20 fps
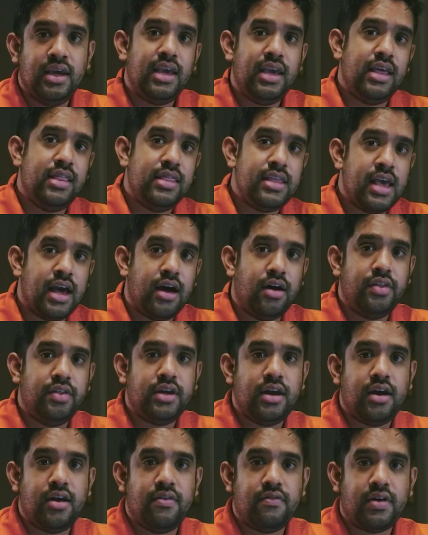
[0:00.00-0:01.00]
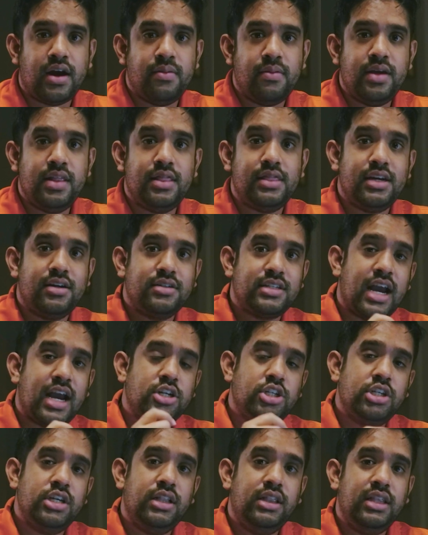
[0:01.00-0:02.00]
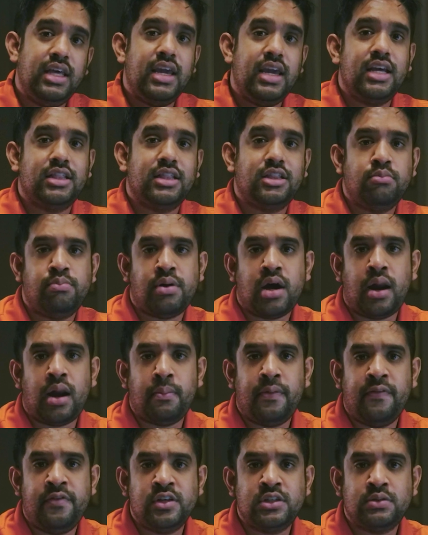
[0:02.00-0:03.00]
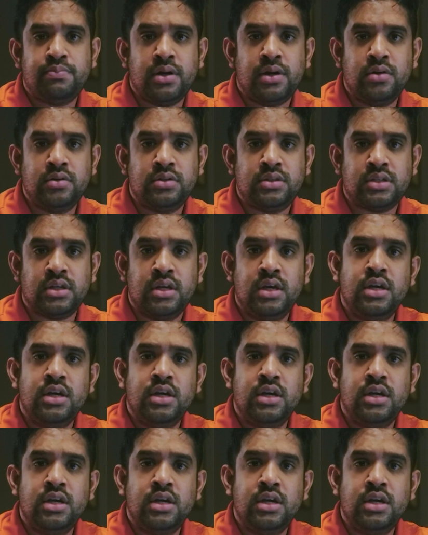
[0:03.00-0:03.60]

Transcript: in the healthcare environment, there's actually a link at the bottom of this post